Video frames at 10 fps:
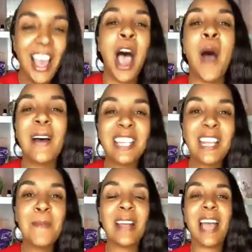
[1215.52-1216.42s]
Oh, I said
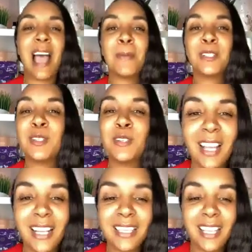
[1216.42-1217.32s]
I'm at the
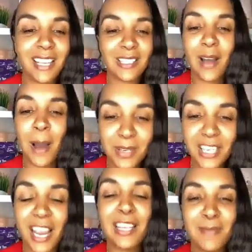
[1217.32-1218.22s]
opportunity at 6, so I'm gonna
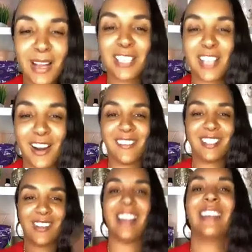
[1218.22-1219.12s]
change my shirt
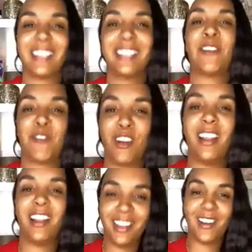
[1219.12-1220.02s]
so I look
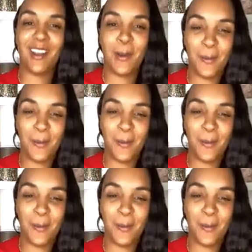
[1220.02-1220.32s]
different, you know.